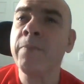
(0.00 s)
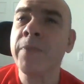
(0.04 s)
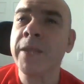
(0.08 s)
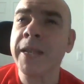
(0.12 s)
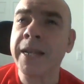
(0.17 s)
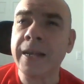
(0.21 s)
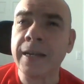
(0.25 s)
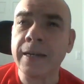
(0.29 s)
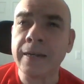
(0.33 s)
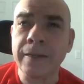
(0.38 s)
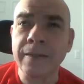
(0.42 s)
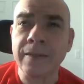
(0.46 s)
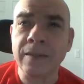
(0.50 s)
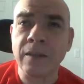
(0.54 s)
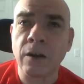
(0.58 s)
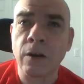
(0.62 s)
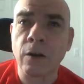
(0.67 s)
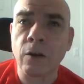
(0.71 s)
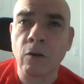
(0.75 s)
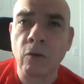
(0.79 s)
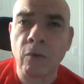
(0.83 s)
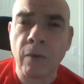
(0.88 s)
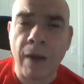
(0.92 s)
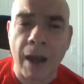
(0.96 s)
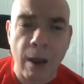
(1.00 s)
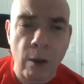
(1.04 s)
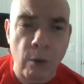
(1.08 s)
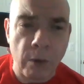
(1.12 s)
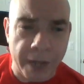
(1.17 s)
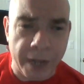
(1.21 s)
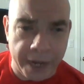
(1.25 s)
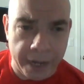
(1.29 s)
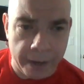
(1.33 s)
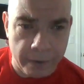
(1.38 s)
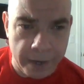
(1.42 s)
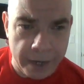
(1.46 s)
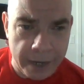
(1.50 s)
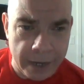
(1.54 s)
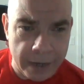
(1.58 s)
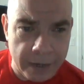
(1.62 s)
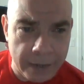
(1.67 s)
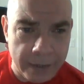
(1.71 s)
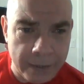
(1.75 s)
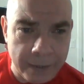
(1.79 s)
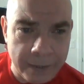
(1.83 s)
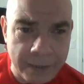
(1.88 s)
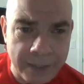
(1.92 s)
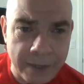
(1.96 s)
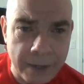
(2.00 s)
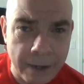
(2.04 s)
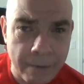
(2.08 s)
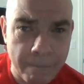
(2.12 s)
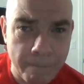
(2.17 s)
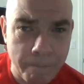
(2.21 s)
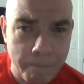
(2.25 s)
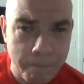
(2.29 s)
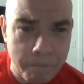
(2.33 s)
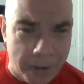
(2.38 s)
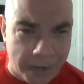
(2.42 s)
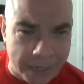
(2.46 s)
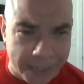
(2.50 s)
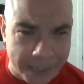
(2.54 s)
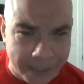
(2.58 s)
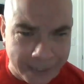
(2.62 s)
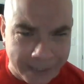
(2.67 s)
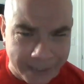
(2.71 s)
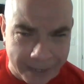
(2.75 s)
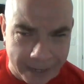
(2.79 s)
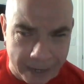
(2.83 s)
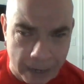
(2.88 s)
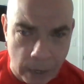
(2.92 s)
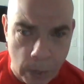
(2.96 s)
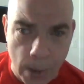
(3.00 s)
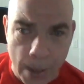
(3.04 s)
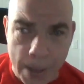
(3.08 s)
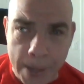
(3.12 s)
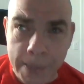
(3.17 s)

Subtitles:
It is growling. It is menacing.